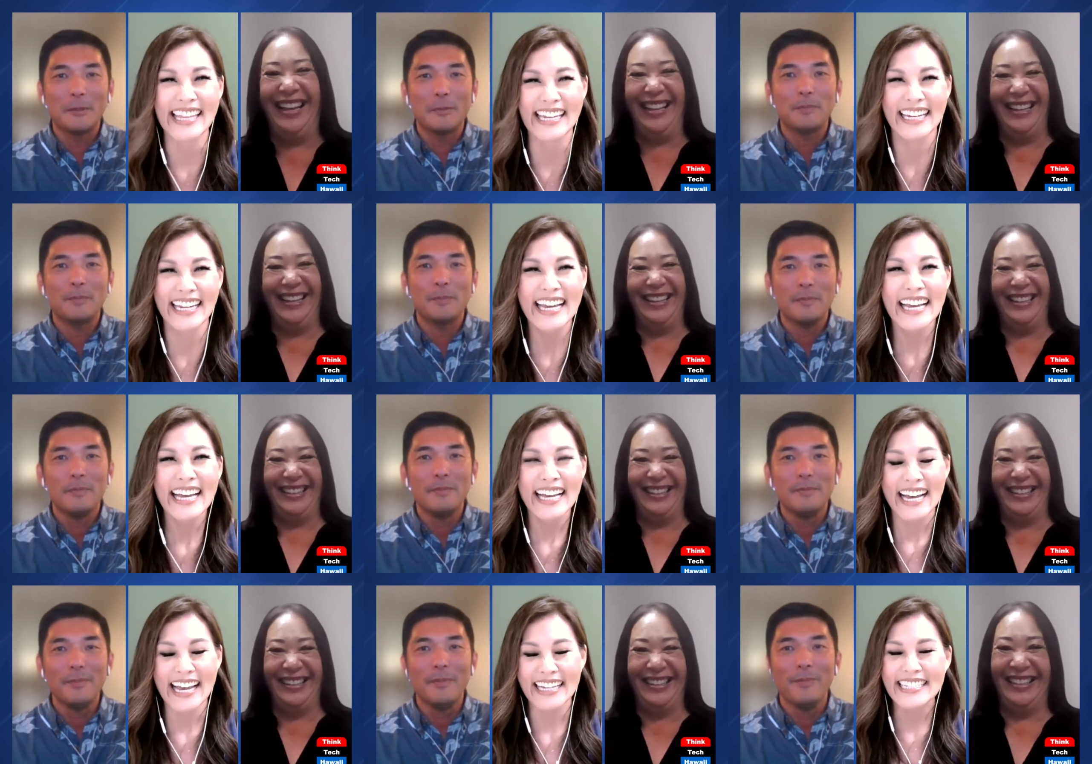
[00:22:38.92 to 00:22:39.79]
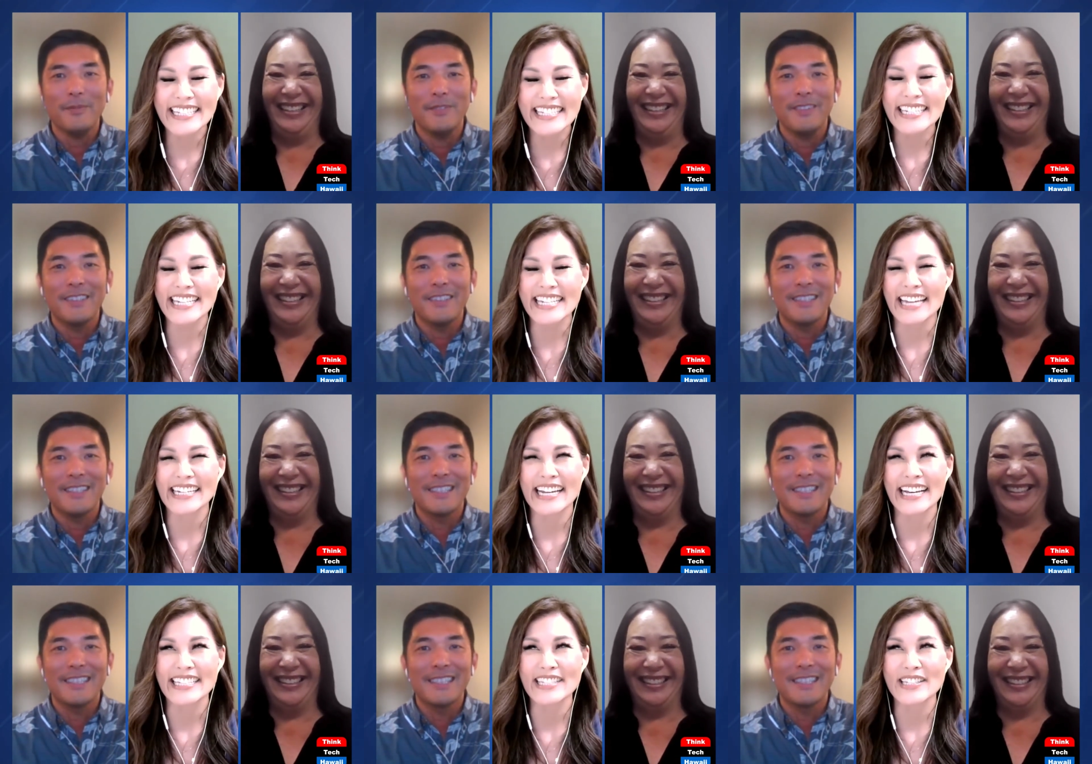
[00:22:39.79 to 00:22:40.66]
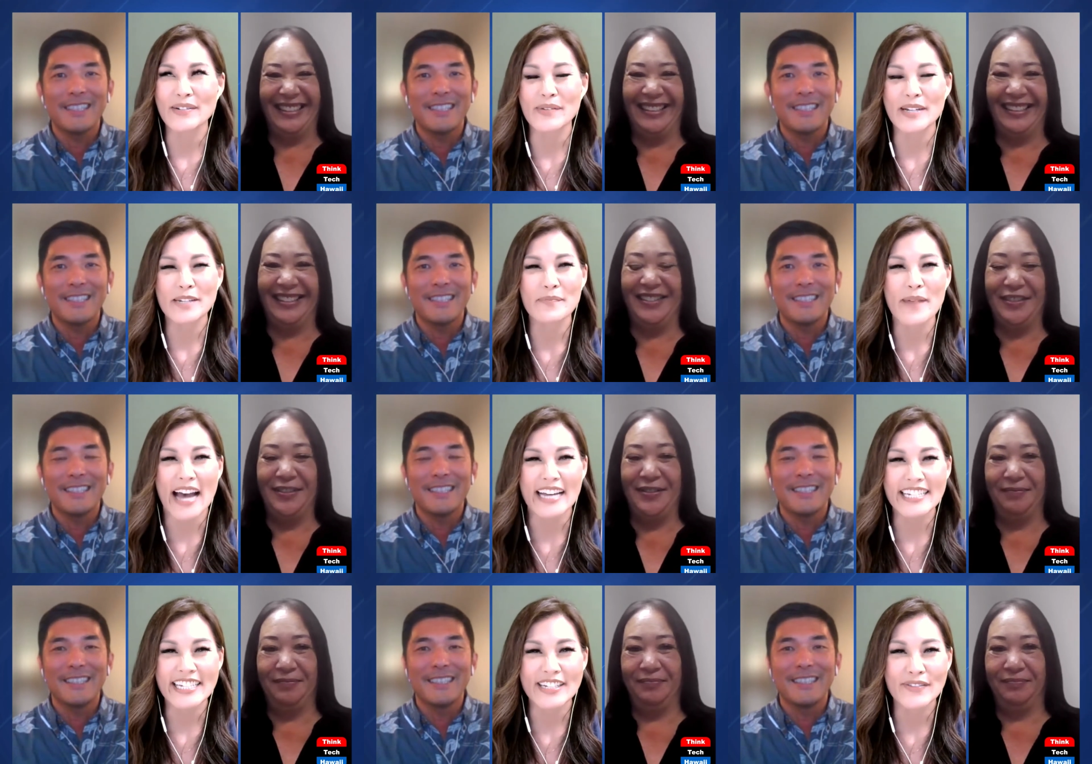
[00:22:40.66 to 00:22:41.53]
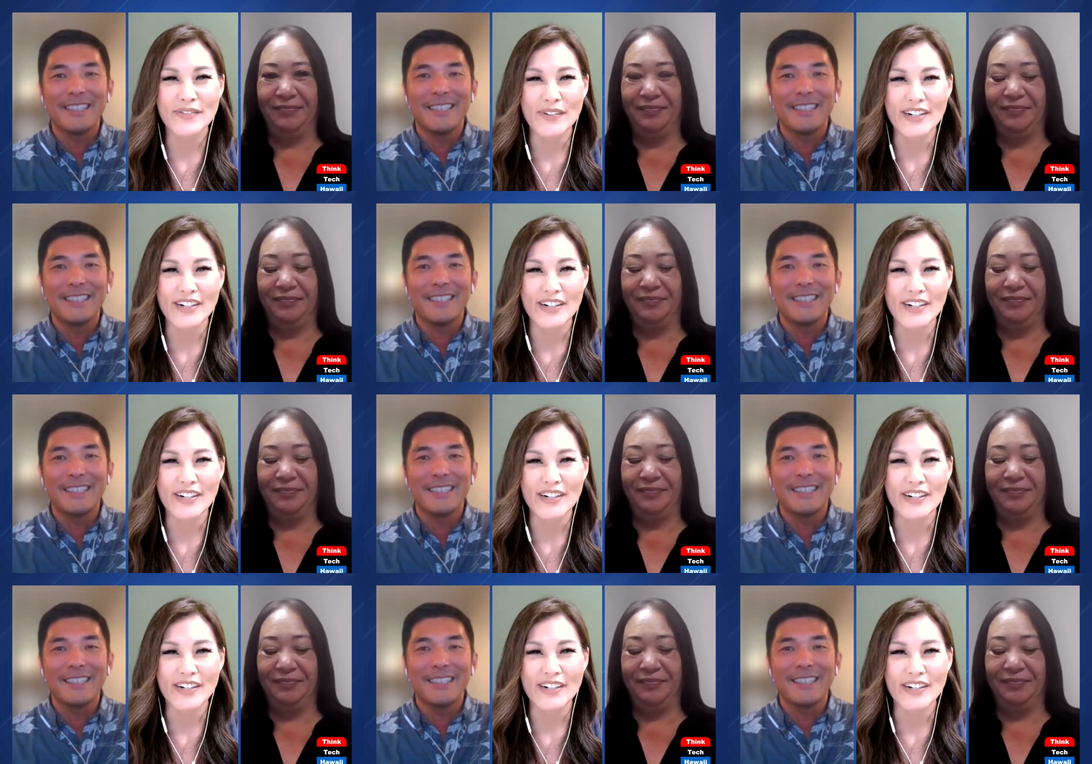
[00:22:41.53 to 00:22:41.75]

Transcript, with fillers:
Speaker 1: and then I can see Shannon has so much passion